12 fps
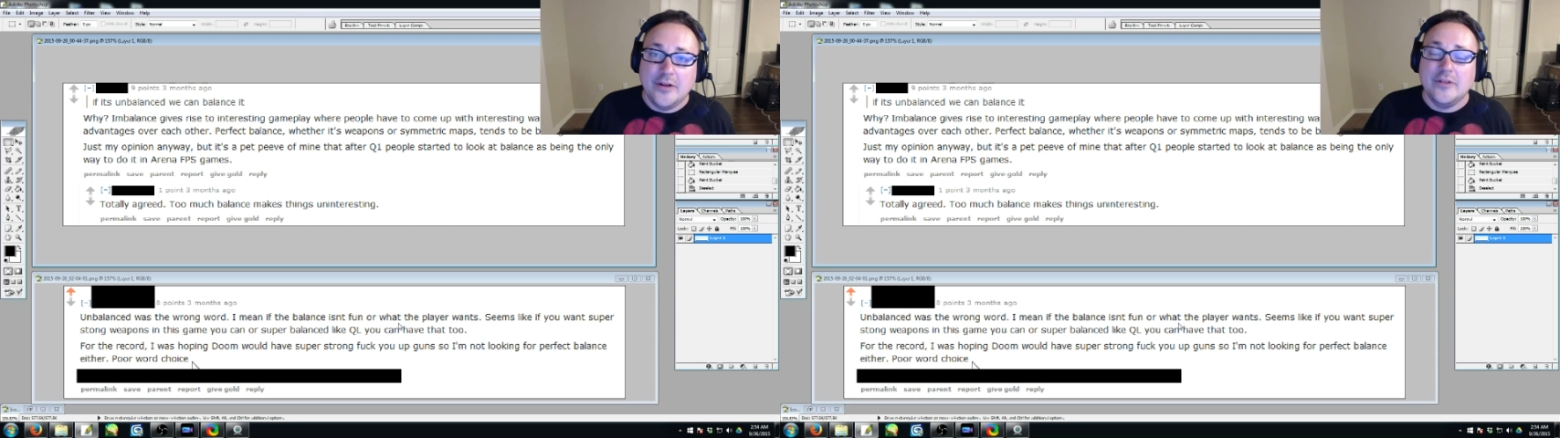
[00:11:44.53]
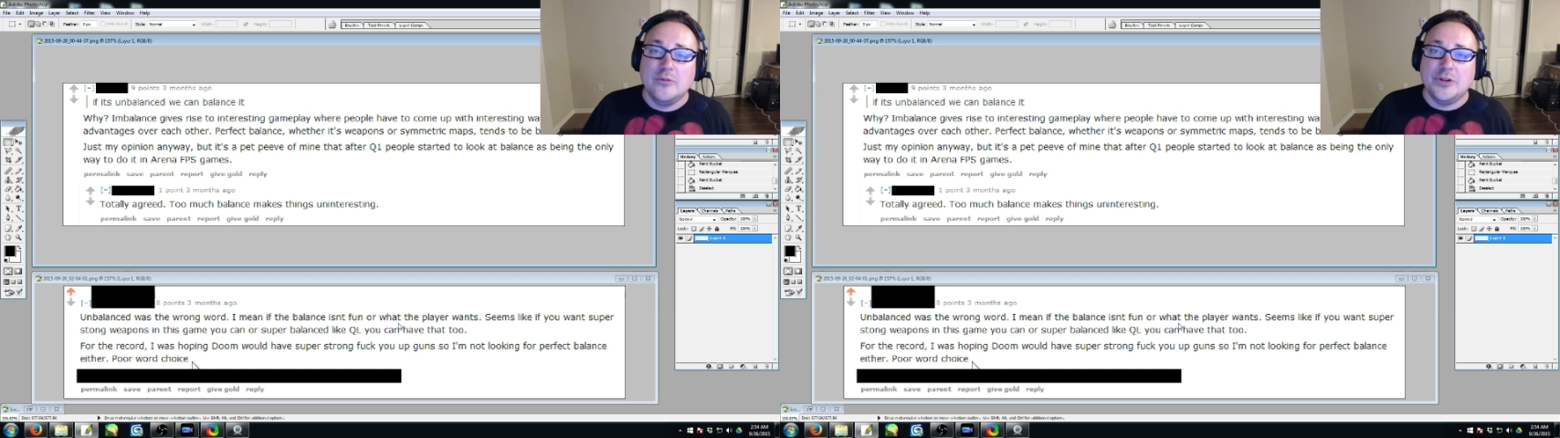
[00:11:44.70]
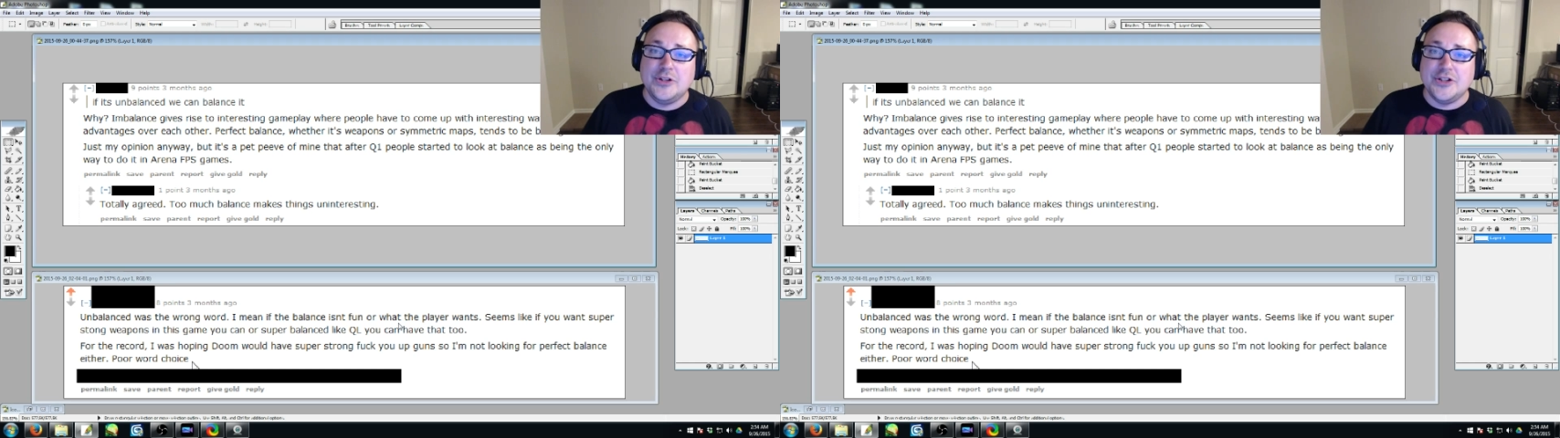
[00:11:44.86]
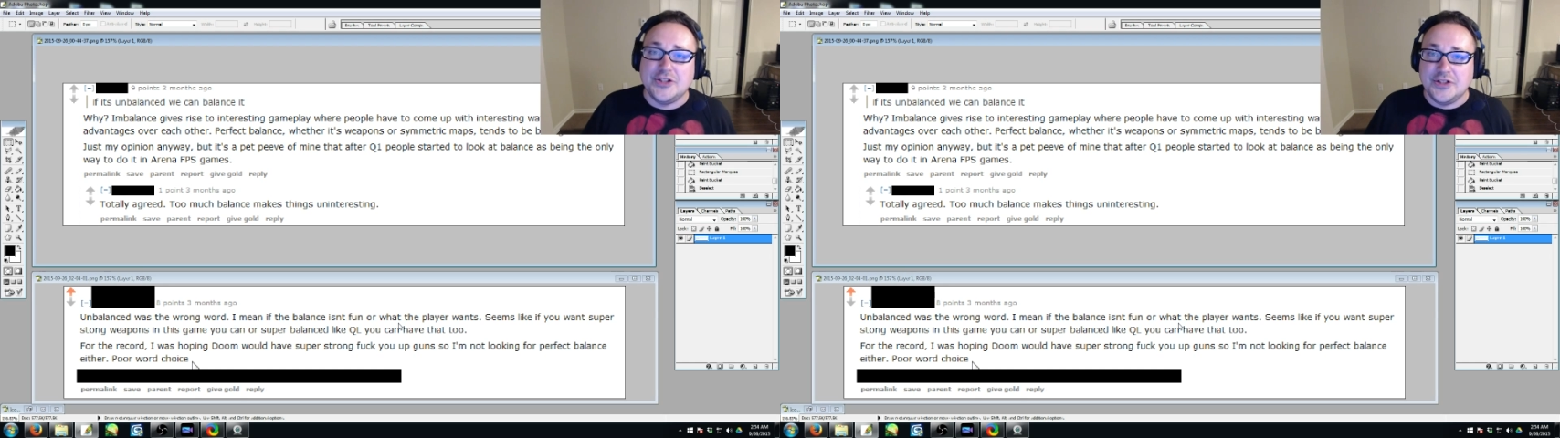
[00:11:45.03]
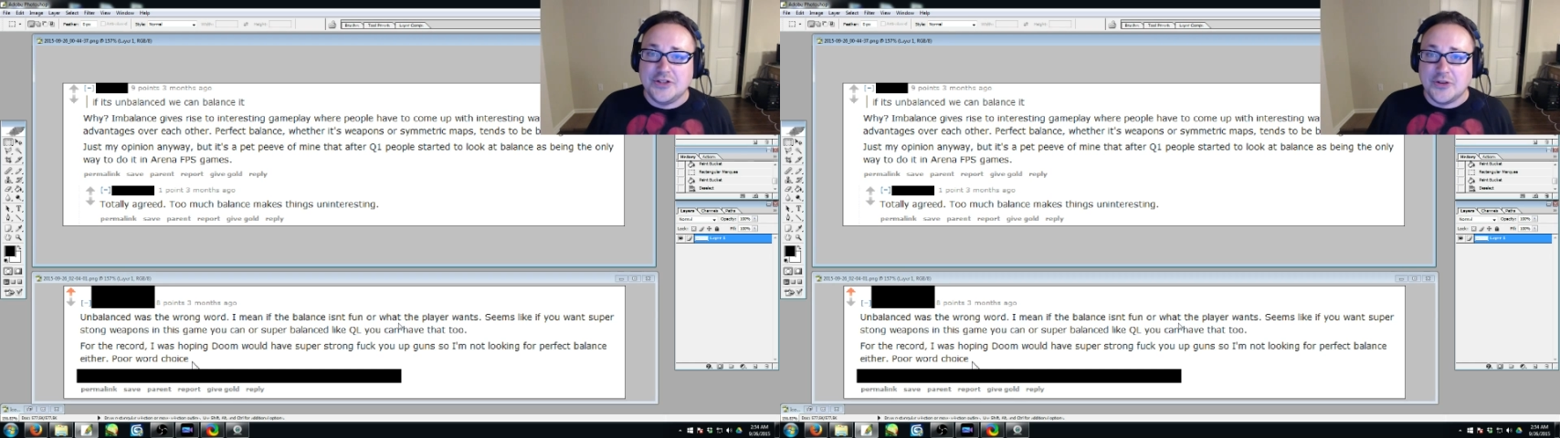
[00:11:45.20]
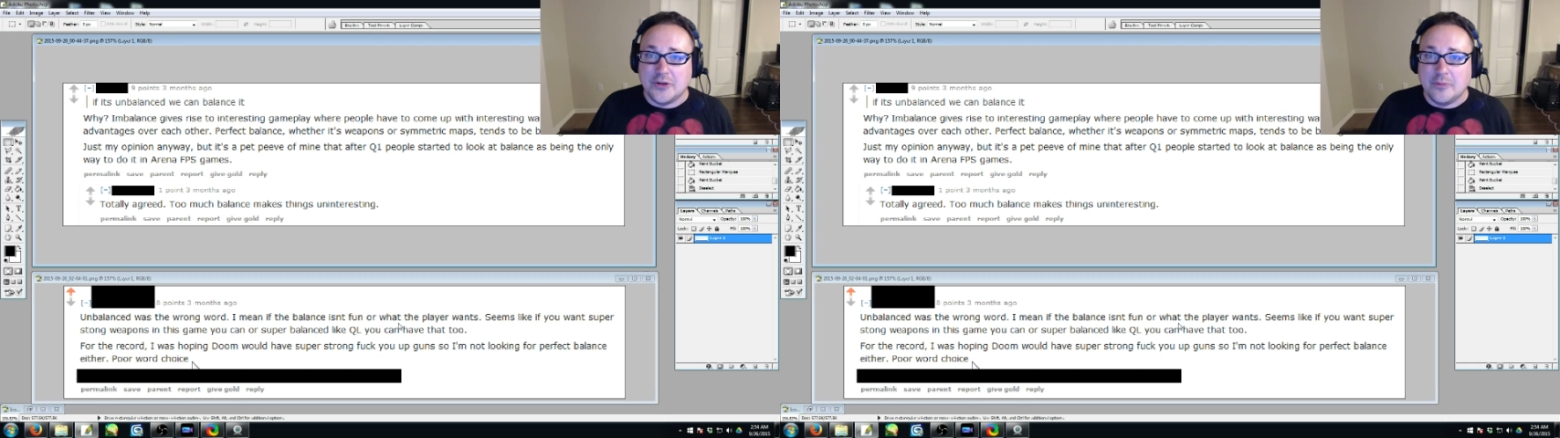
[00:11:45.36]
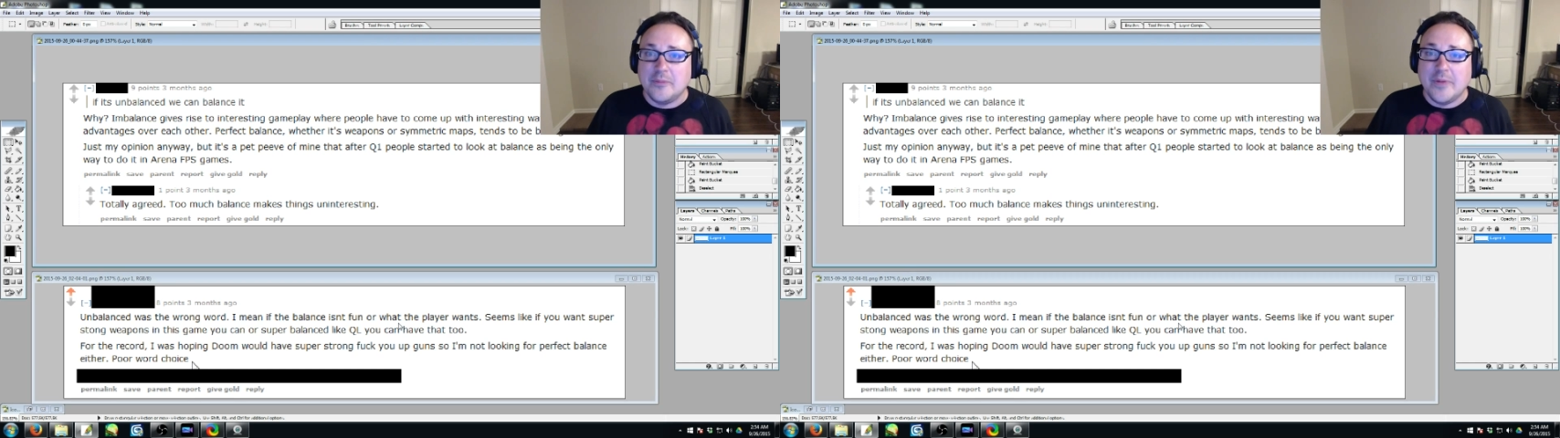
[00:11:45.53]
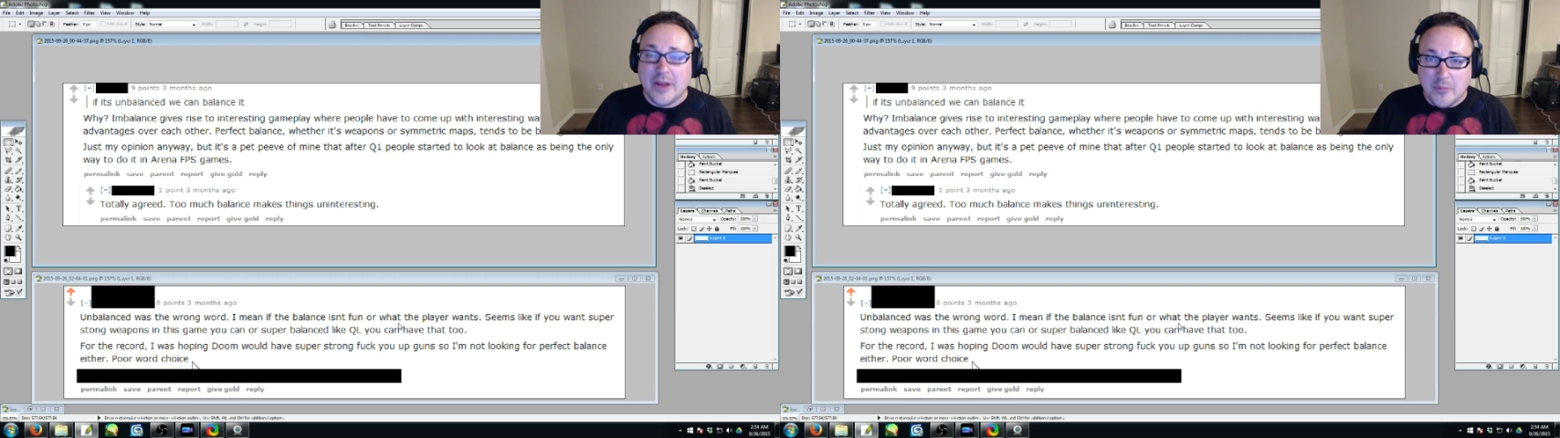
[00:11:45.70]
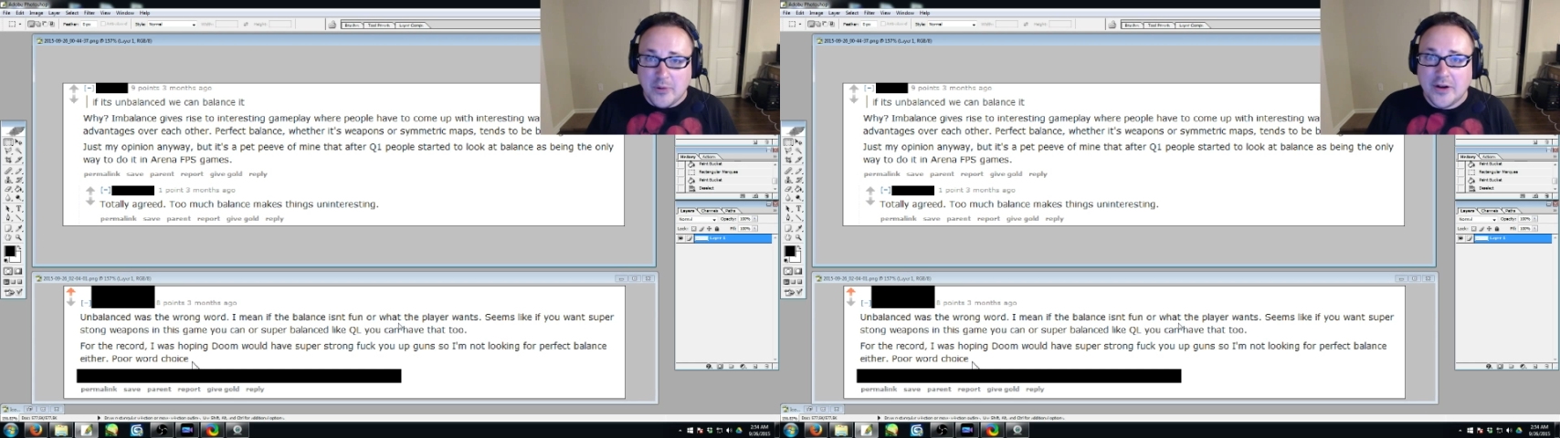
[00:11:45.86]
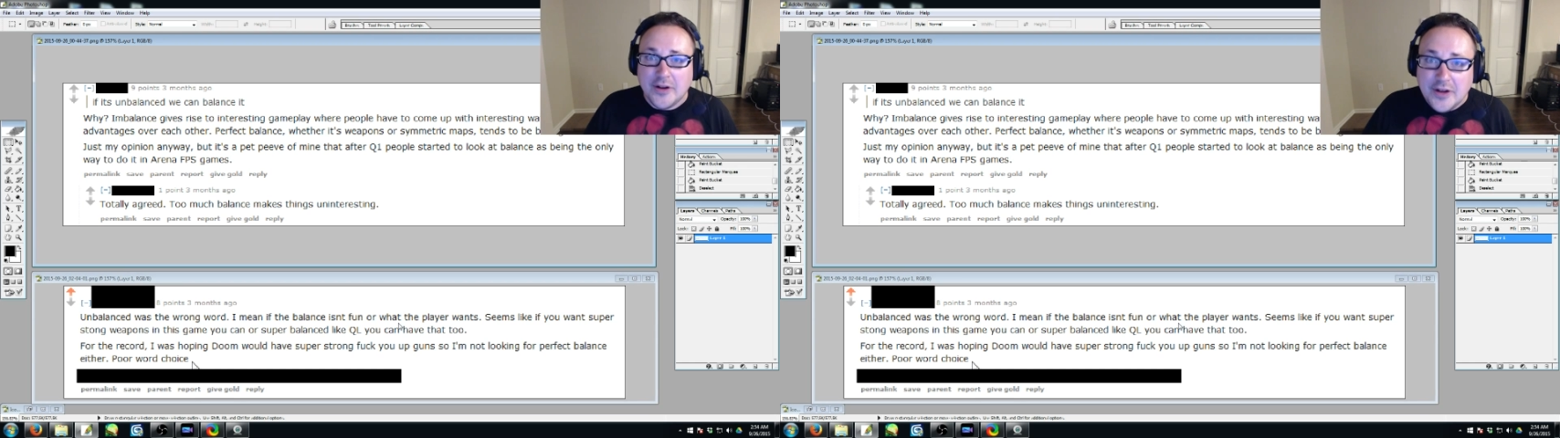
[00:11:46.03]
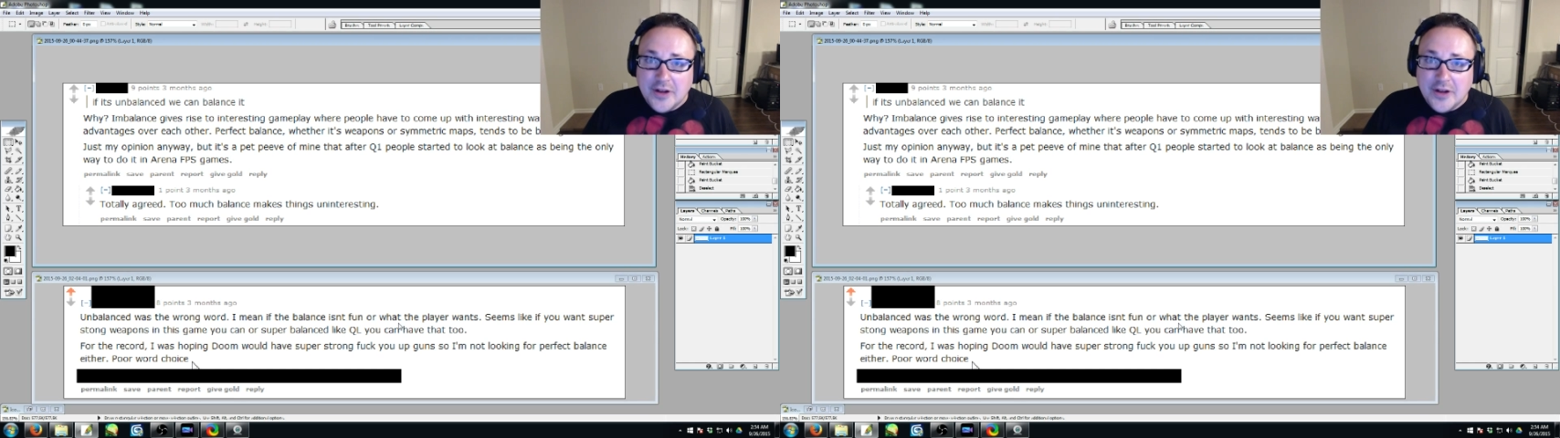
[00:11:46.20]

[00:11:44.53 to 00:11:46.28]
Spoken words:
which is the term imba.